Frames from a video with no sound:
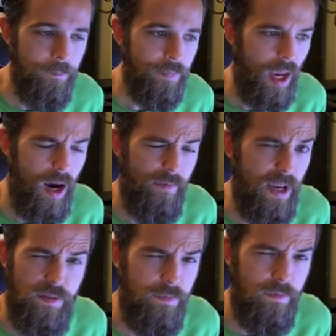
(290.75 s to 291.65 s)
Uh,
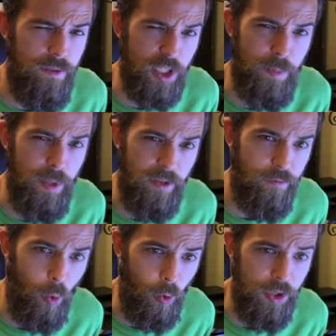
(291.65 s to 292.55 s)
they've just been
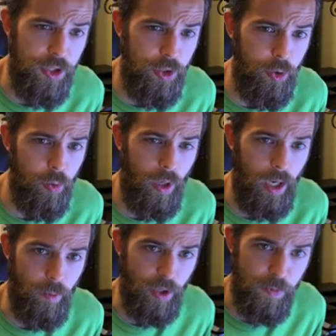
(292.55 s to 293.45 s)
forced to uh,
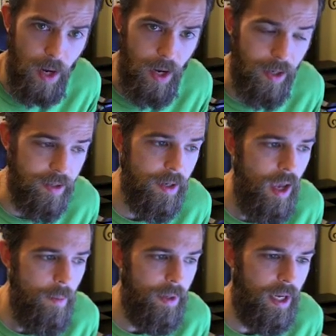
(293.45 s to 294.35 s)
respond
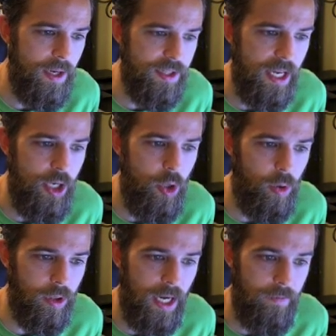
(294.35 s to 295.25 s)
because I know a
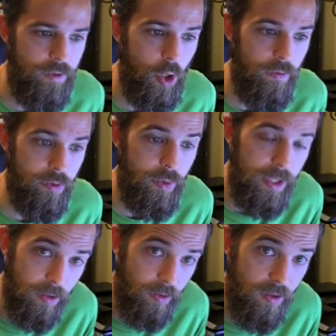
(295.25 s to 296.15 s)
lot of Jehovah's
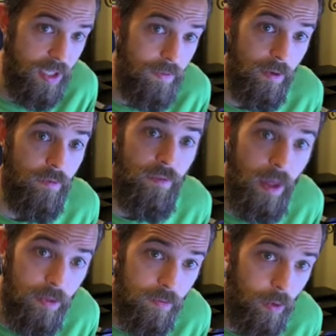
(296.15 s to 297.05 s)
Witnesses, even
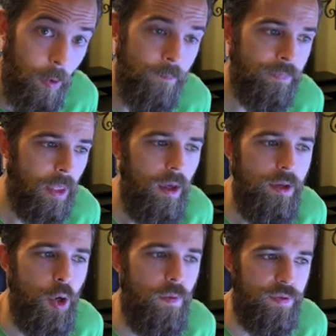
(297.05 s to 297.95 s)
faithful
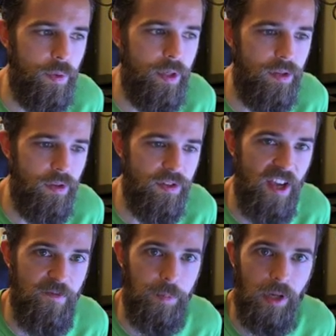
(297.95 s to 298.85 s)
Jehovah's Witnesses,
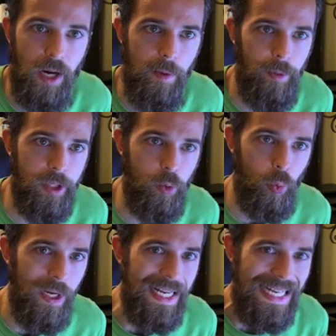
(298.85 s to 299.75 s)
have probably
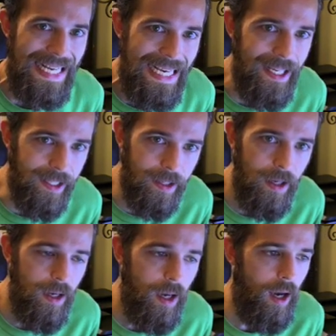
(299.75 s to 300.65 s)
written in
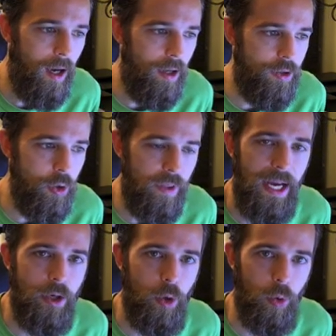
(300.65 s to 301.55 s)
uh, to the
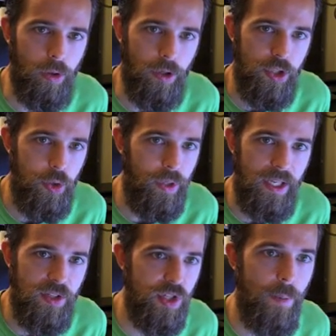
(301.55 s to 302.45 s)
headquarters to get
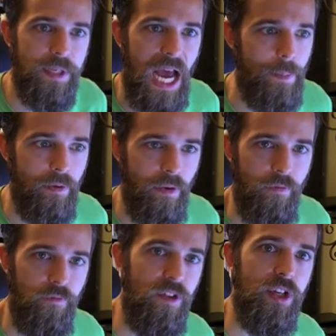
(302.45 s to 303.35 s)
some type of
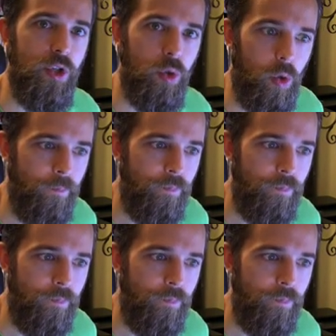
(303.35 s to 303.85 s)
official